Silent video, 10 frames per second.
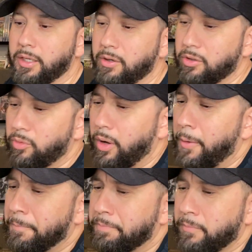here as
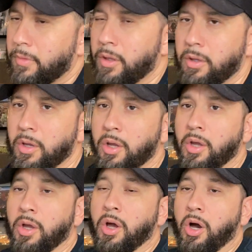well.
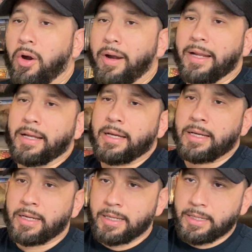All right,
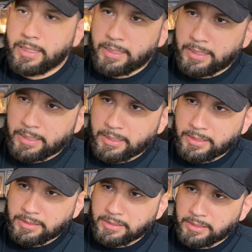
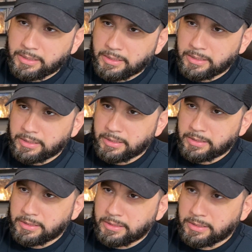this
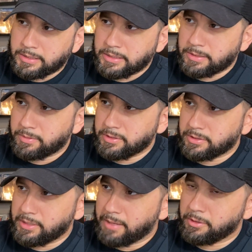is, what is
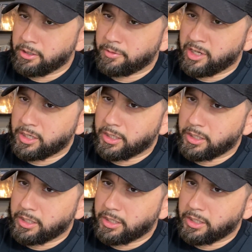this? Captain America